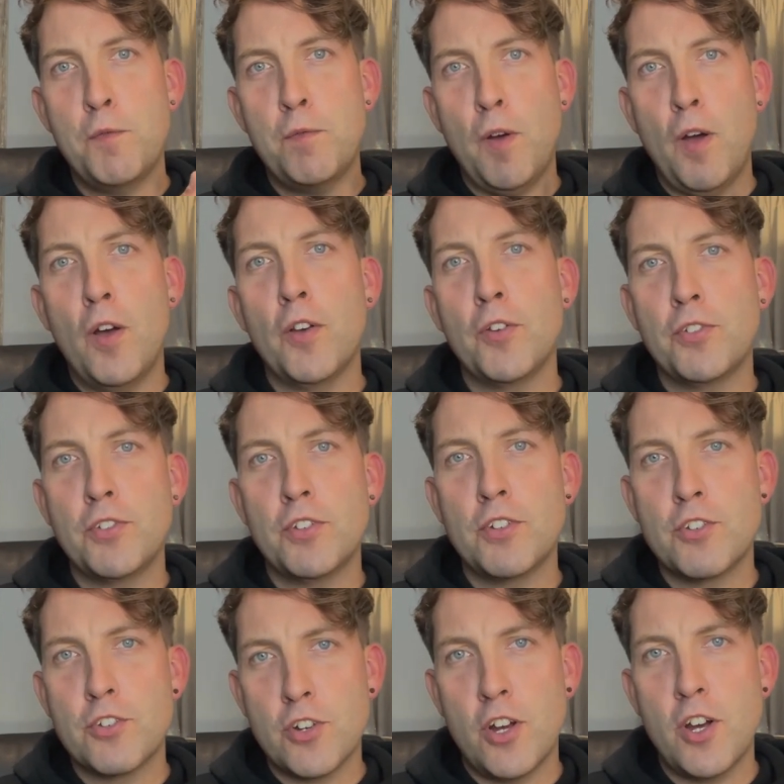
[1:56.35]

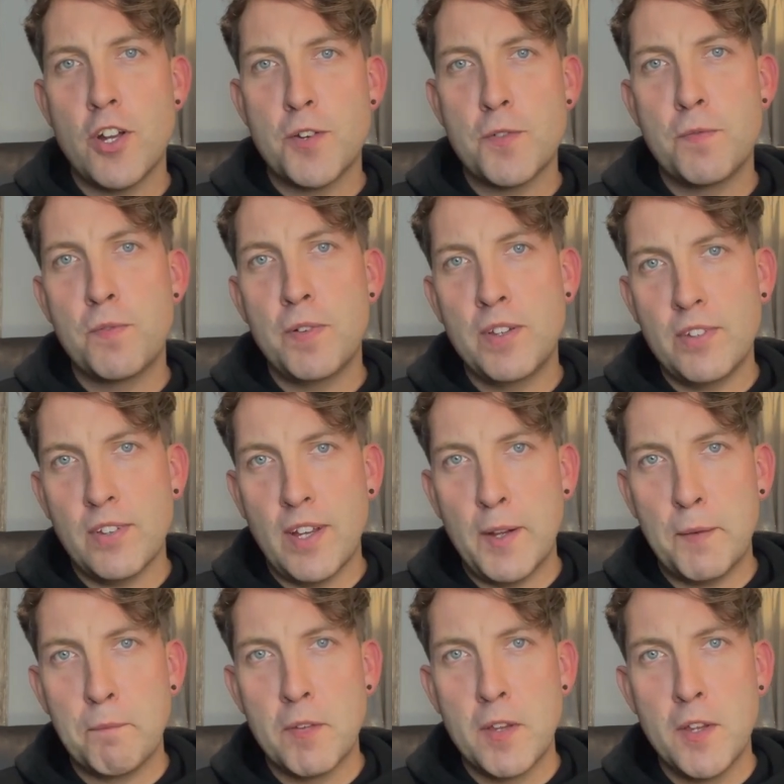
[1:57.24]
first church
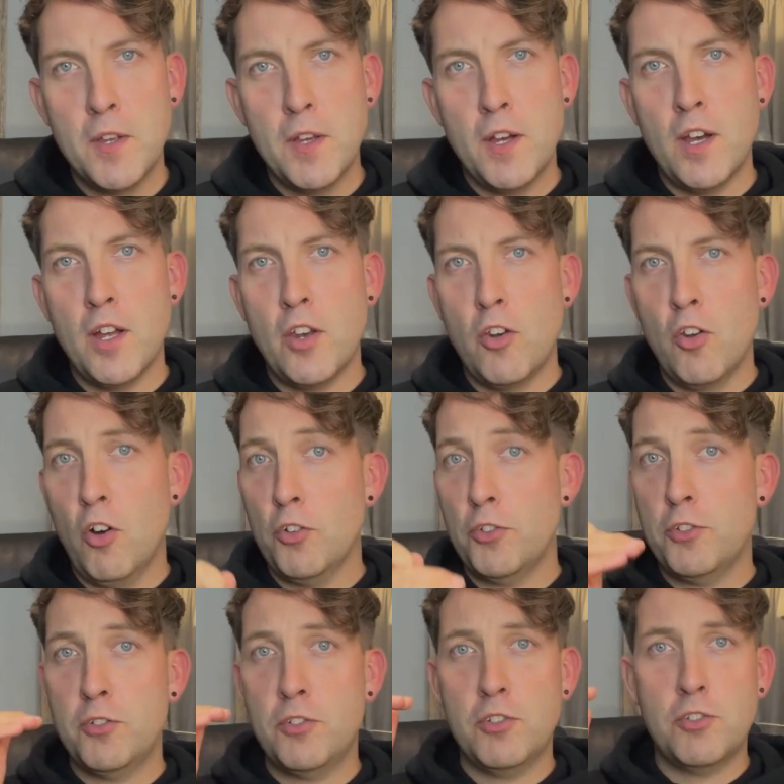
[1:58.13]
visit.
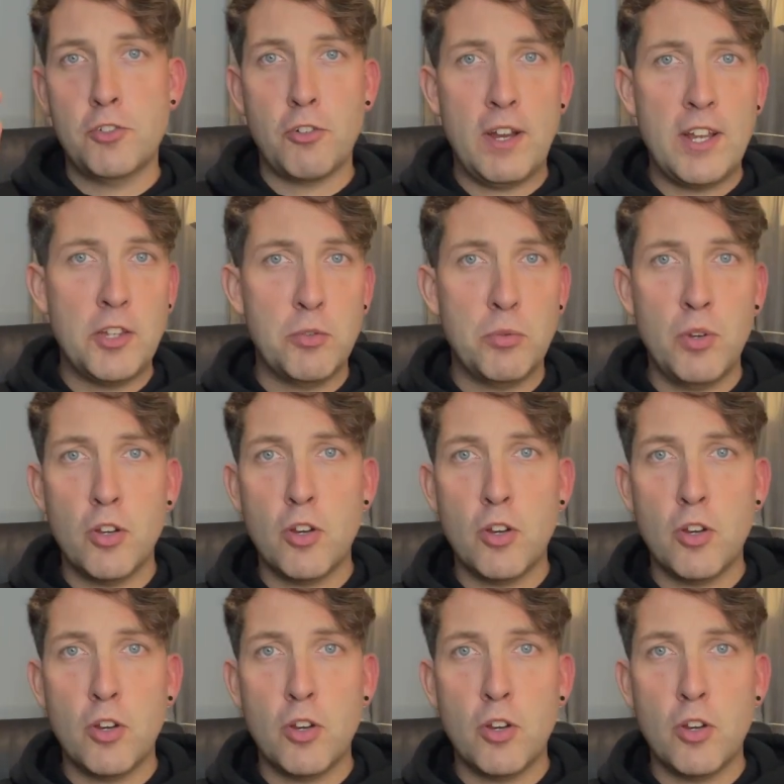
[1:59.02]
Not straight to a